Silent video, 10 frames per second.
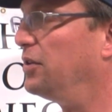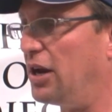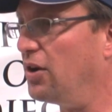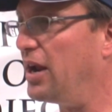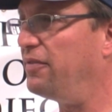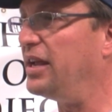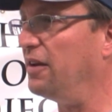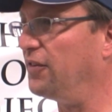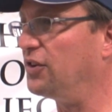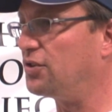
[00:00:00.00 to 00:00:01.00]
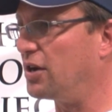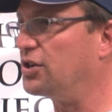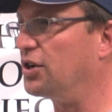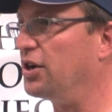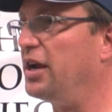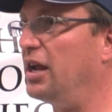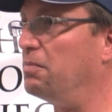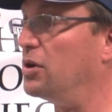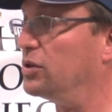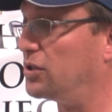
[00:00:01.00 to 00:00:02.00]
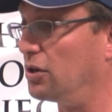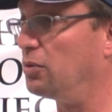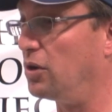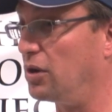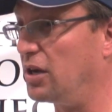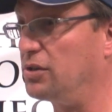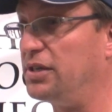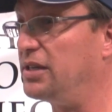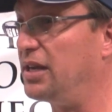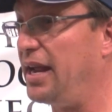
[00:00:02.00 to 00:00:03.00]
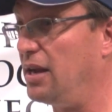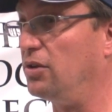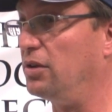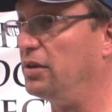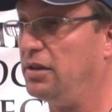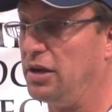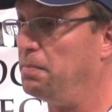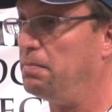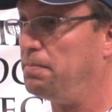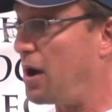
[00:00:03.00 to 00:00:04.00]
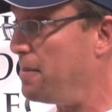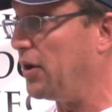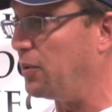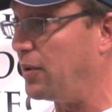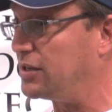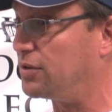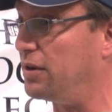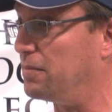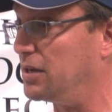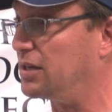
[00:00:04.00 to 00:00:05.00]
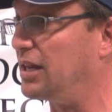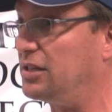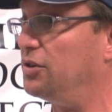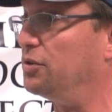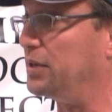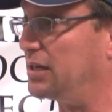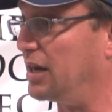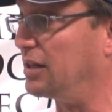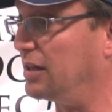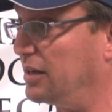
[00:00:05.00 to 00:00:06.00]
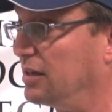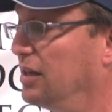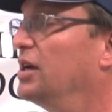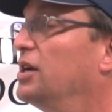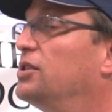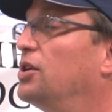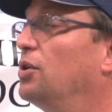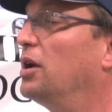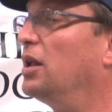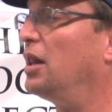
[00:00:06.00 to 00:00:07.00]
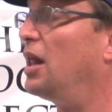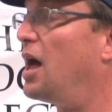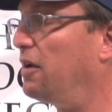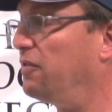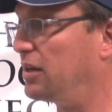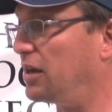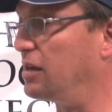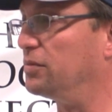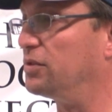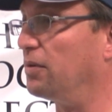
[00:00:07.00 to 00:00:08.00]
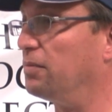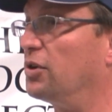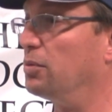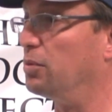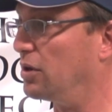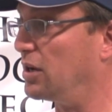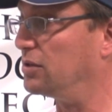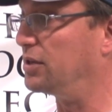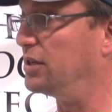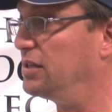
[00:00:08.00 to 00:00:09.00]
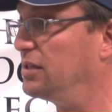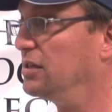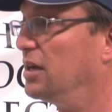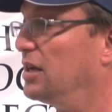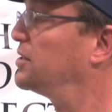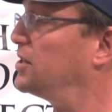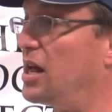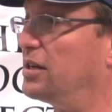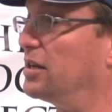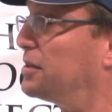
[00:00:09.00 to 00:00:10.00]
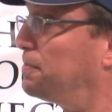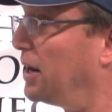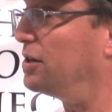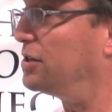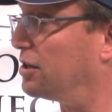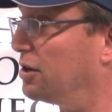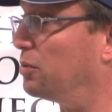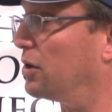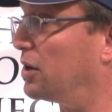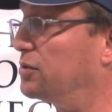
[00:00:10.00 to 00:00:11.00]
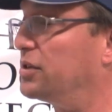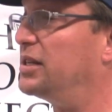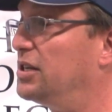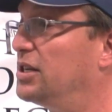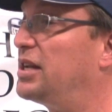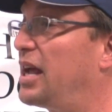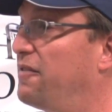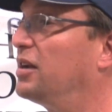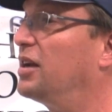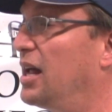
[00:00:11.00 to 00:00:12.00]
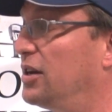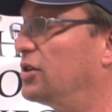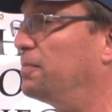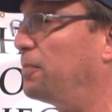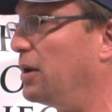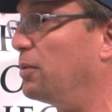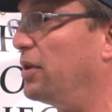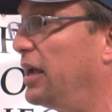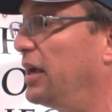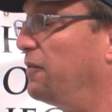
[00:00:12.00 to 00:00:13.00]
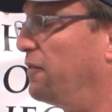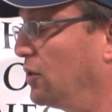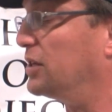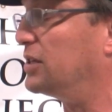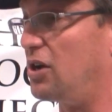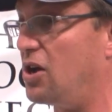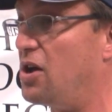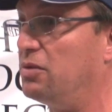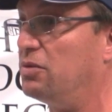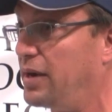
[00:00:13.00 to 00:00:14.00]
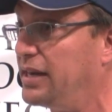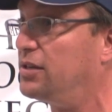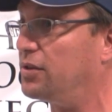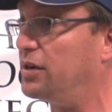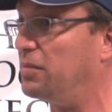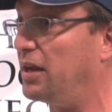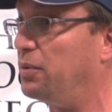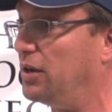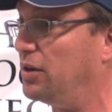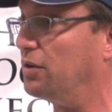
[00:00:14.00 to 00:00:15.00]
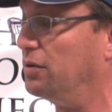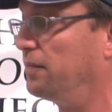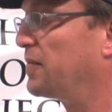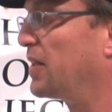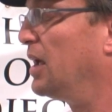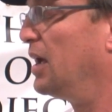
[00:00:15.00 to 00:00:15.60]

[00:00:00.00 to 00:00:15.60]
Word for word: They don't have the infrastructure in most third world countries to handle their primary waste stream, much less do recycling. So a lot of it comes from third world countries. It's not to disparage third world countries, they just haven't gotten to the point where they can focus on waste stream like we do. Yes.